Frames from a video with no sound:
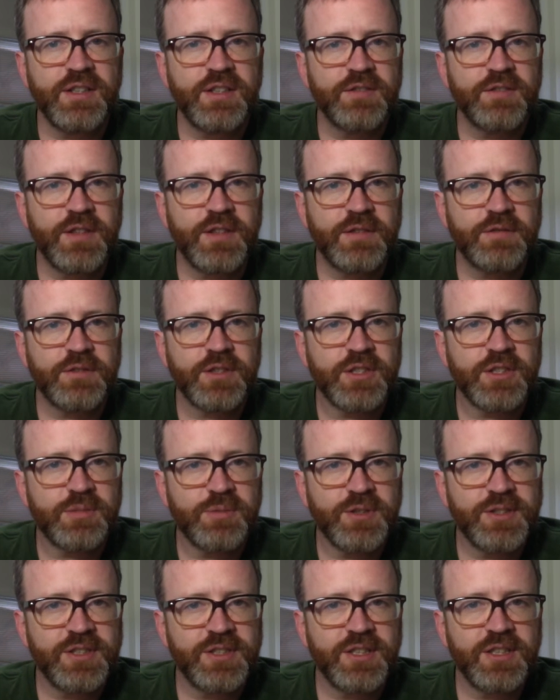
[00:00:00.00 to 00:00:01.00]
if ever,
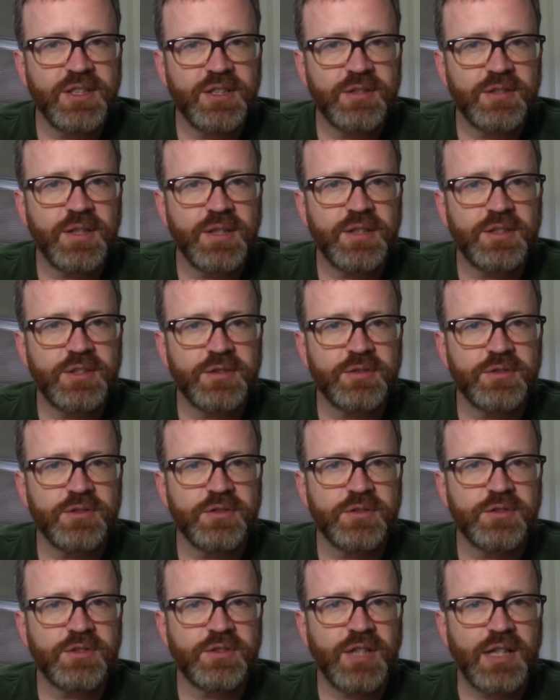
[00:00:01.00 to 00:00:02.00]
explicitly correct
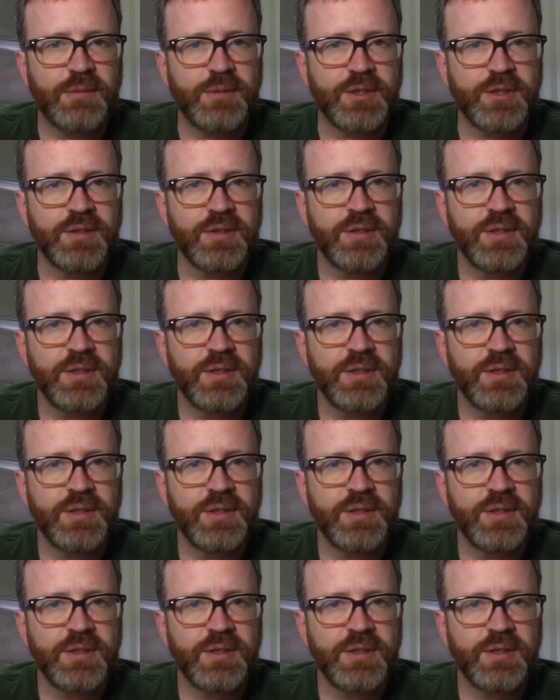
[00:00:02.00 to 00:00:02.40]
children's grammar.